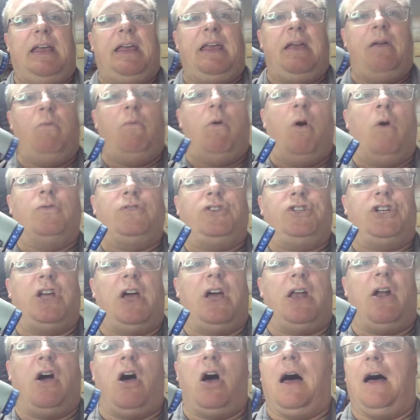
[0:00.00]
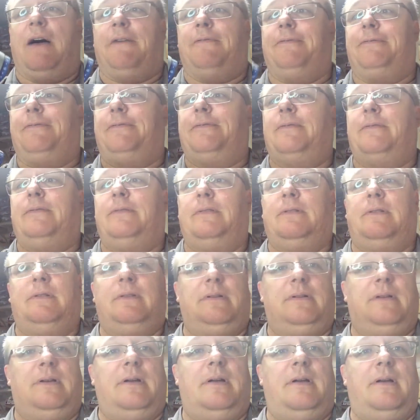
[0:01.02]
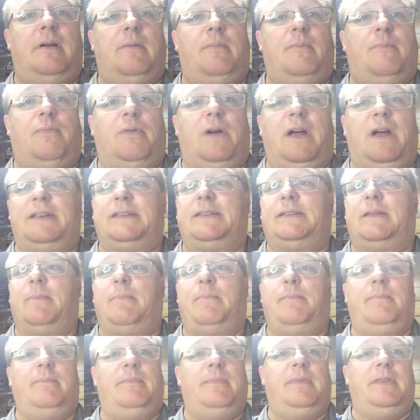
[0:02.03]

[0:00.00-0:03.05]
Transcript: It won't shut off. Press the